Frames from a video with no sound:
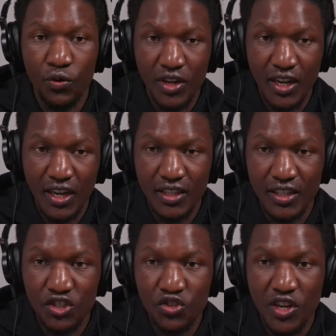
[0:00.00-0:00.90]
candidate,
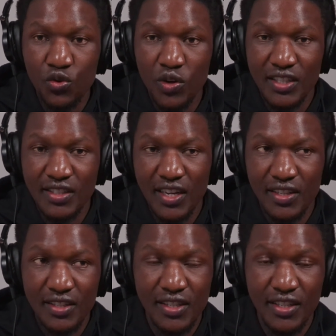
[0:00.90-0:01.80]
trying to understand
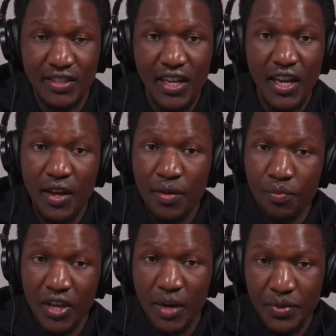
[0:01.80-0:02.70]
these things, be
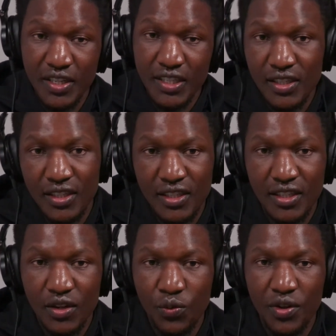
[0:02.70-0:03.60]
updated
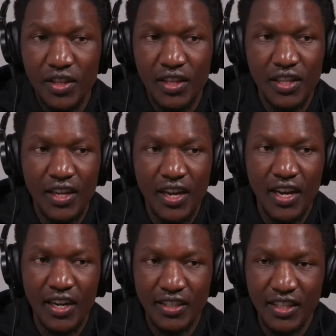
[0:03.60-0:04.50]
with
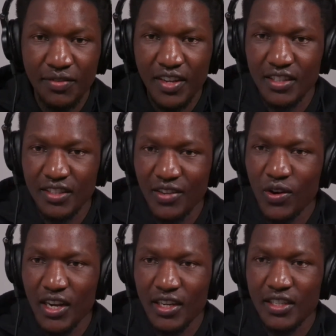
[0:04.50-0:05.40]
current affairs in the
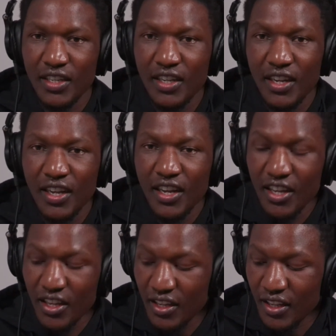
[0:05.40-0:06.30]
world.
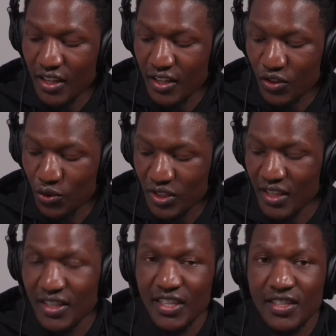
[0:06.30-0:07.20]
Those are the
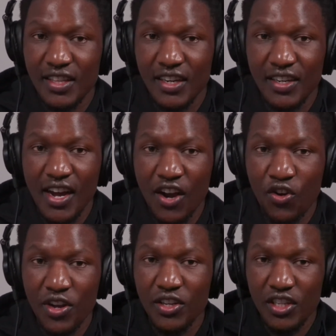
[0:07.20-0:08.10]
things that are
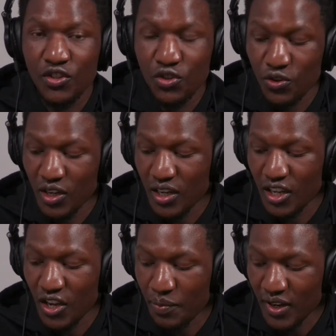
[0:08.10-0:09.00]
going into your
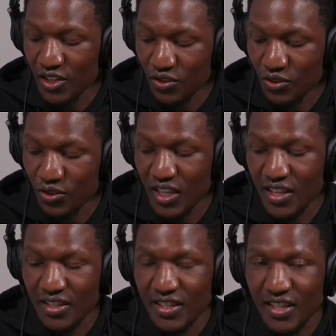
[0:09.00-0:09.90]
applications. Those are the
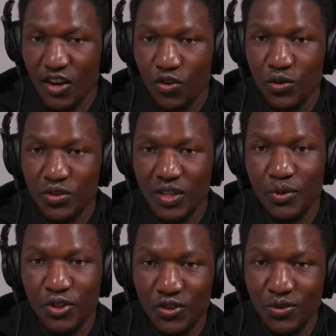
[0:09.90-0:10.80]
things that are going to
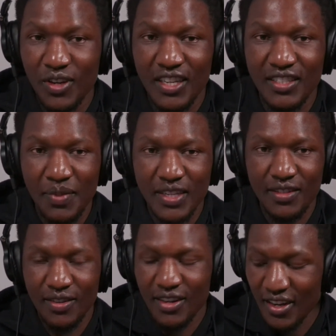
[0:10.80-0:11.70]
support you as a
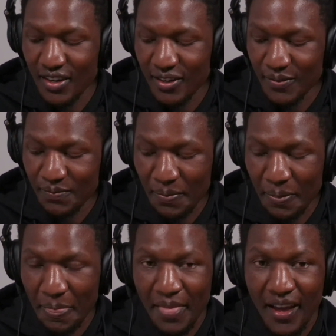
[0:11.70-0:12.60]
person. And
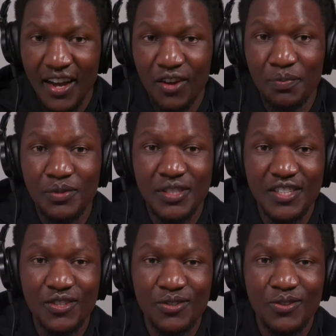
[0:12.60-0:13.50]
I hope to see
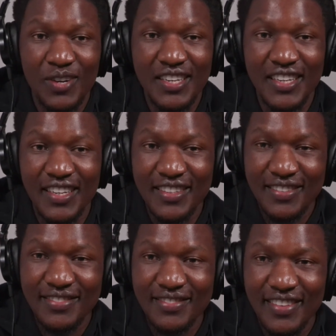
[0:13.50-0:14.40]
you one day
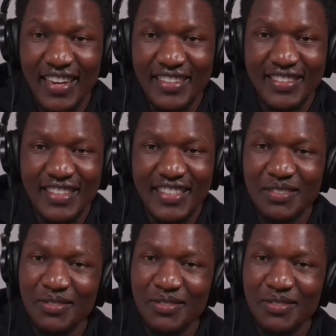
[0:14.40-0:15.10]
as a successful